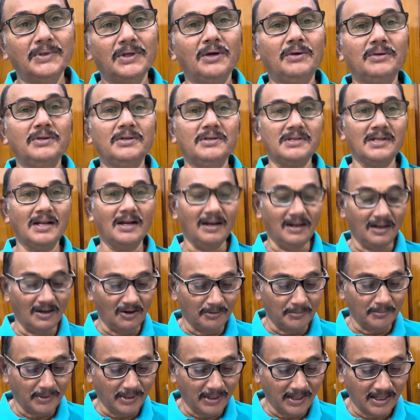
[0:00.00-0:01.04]
Now the central
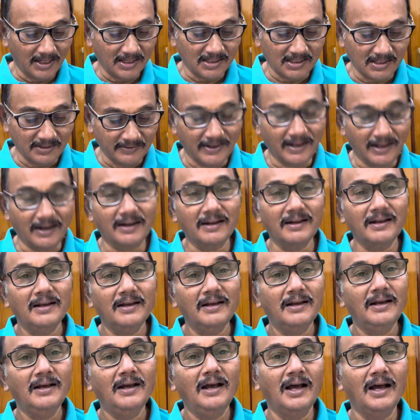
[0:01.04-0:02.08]
government has given
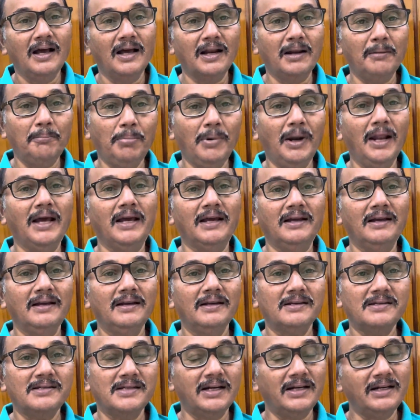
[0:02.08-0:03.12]
a reply
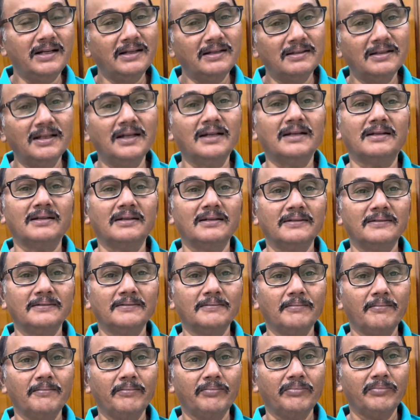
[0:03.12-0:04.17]
stating that
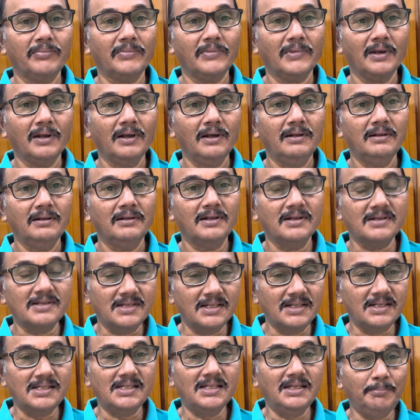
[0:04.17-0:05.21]
the
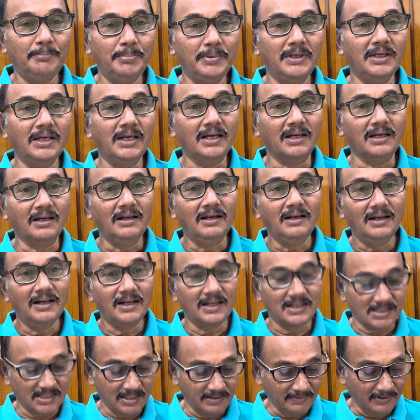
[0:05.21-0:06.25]
CCPA
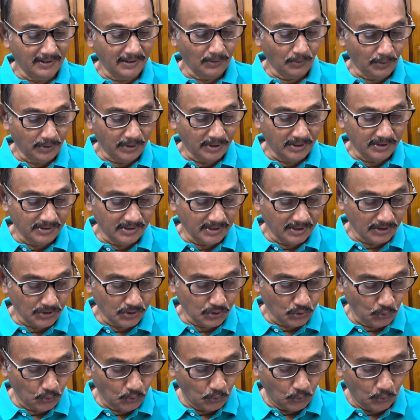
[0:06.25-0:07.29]
has given notices
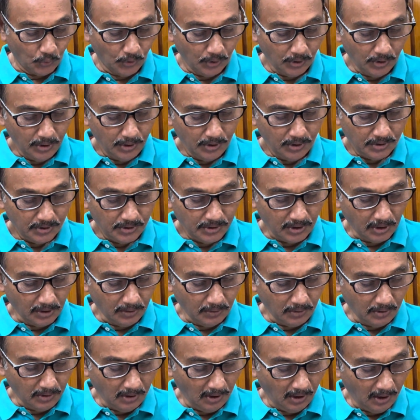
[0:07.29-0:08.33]
to
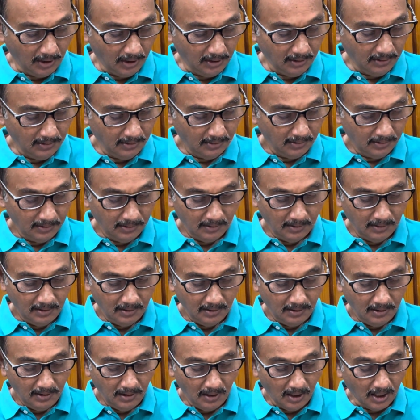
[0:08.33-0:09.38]
Shahrukh Khan,
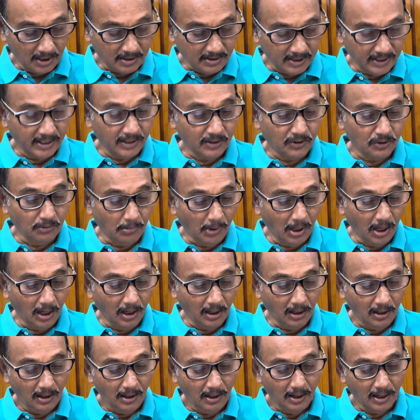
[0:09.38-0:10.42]
Akshay
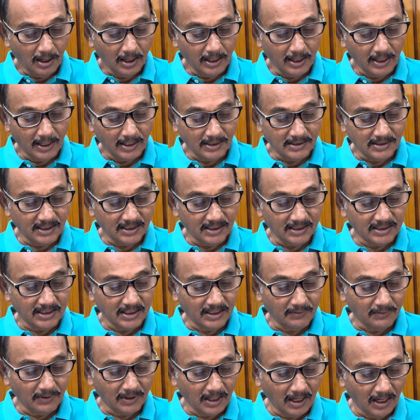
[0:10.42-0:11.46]
Kumar and Ajay
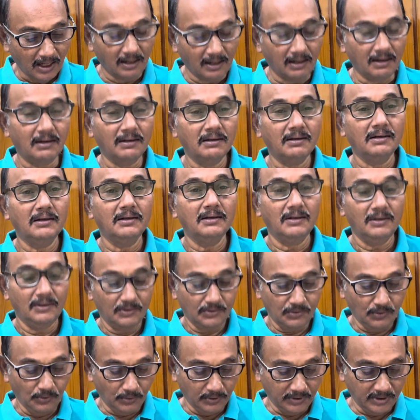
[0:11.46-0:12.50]
Devgun.
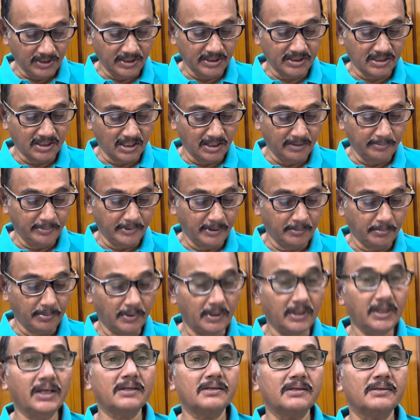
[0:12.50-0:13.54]
So these three people,
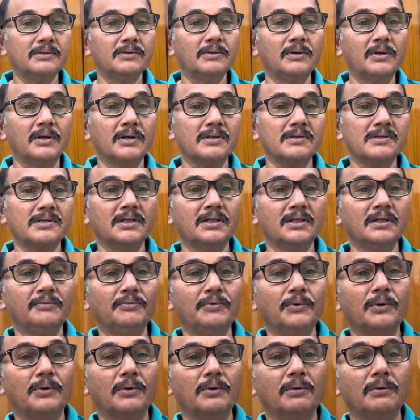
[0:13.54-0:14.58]
yes, you can see the
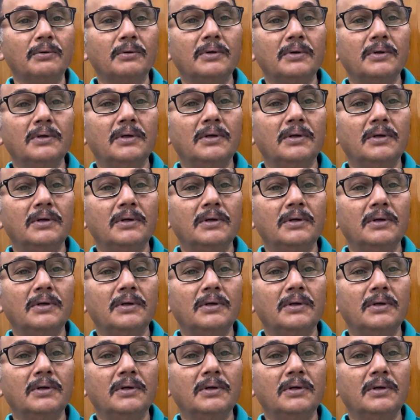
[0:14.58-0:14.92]
photo.